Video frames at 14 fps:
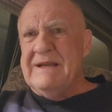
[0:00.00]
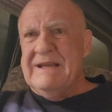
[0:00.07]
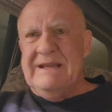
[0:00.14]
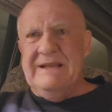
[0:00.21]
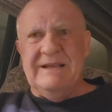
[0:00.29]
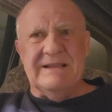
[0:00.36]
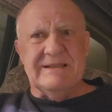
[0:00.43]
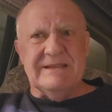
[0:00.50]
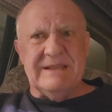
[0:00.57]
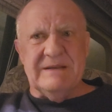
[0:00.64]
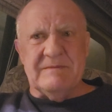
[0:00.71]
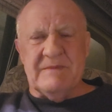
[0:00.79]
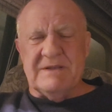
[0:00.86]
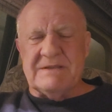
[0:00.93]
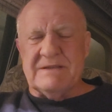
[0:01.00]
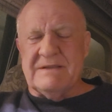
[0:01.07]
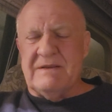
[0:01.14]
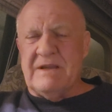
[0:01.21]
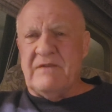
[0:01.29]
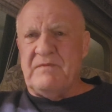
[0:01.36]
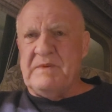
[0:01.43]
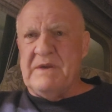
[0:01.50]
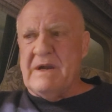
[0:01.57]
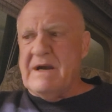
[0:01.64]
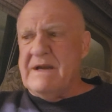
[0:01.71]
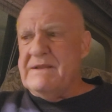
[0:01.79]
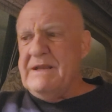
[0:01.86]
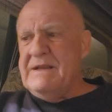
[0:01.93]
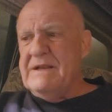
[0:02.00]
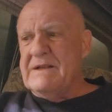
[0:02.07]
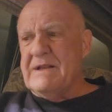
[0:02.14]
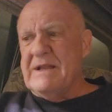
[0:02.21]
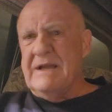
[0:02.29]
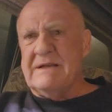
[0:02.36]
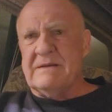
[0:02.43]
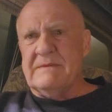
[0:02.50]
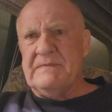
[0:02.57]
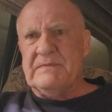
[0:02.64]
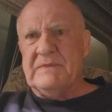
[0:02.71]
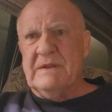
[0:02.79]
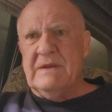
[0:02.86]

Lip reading: he didn't think much of the FBI. They didn't like them.